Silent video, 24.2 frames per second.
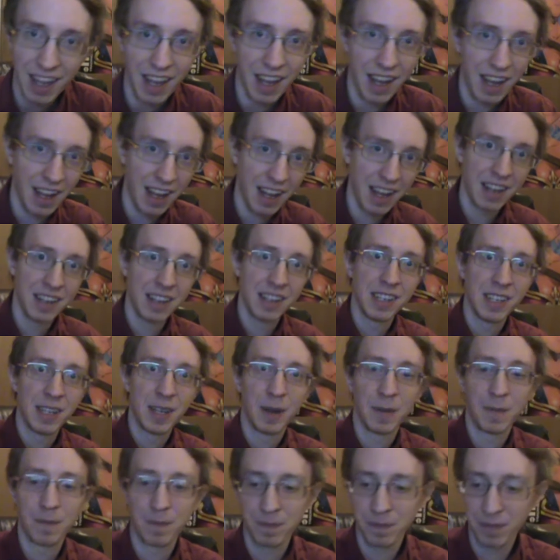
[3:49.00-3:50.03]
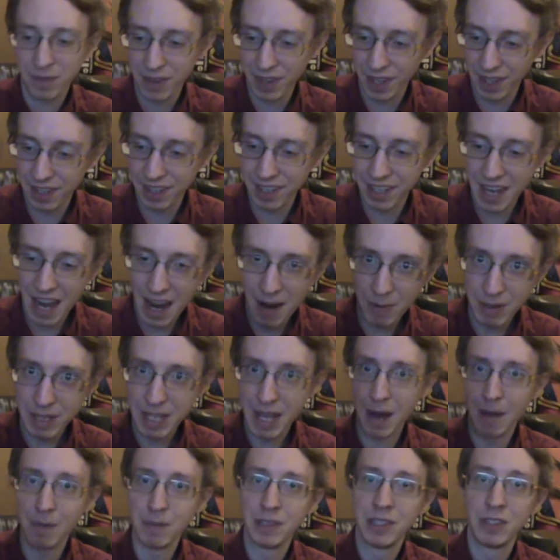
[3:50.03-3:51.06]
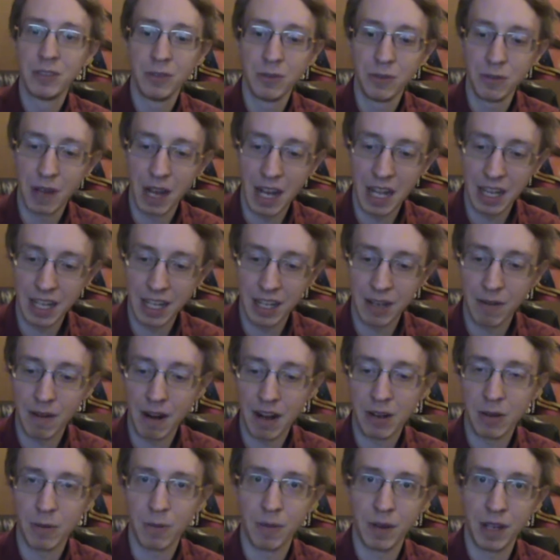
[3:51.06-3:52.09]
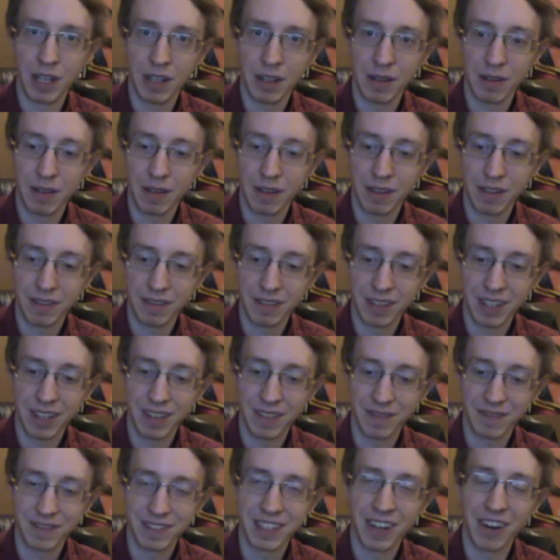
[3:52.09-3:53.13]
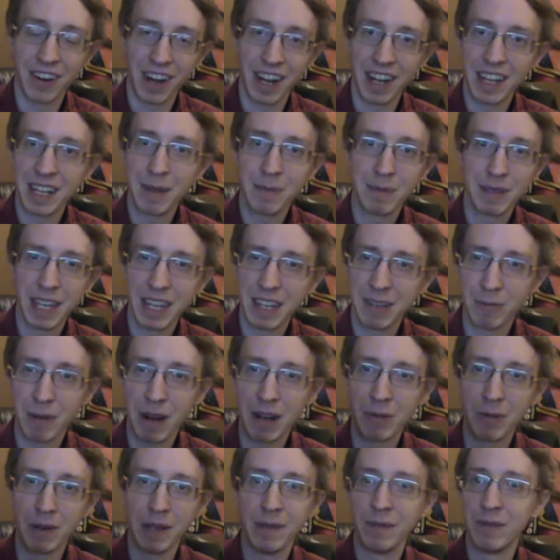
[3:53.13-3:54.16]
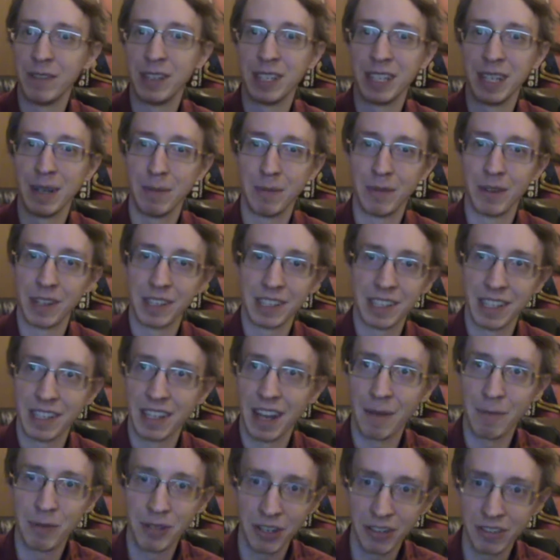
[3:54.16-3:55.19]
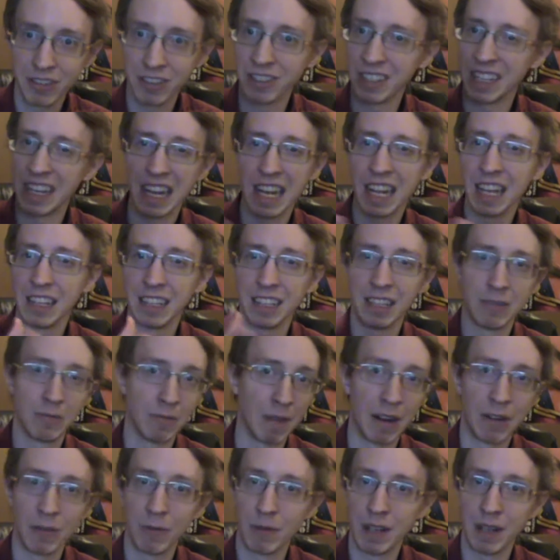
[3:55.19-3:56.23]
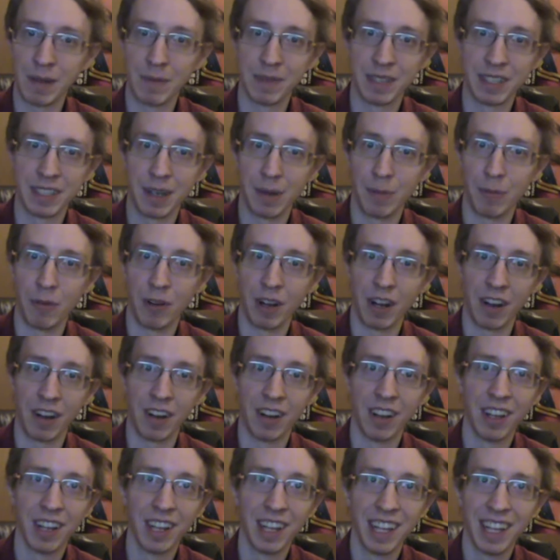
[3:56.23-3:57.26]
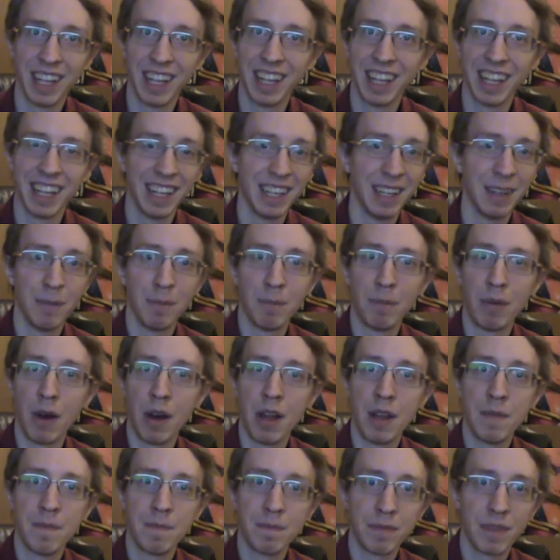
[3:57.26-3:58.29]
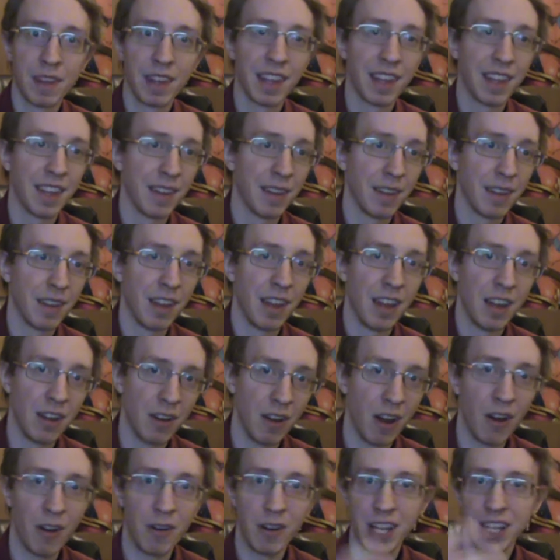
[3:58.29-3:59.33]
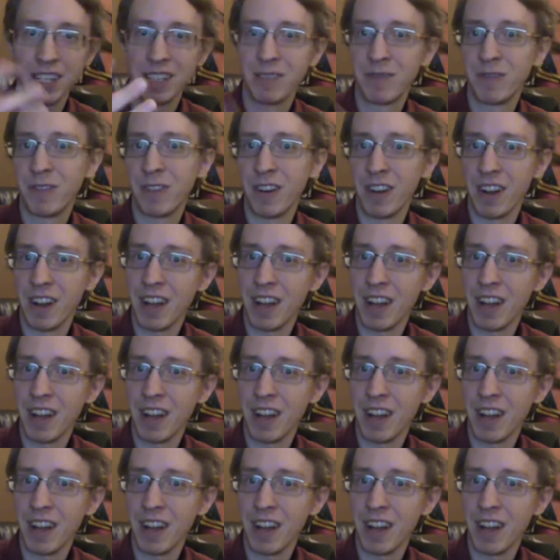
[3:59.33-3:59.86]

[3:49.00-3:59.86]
And now we come to Alien Requiem. Sorry, I keep saying Requiem for some reason. I'm sure there's an Alien Requiem somewhere. But as for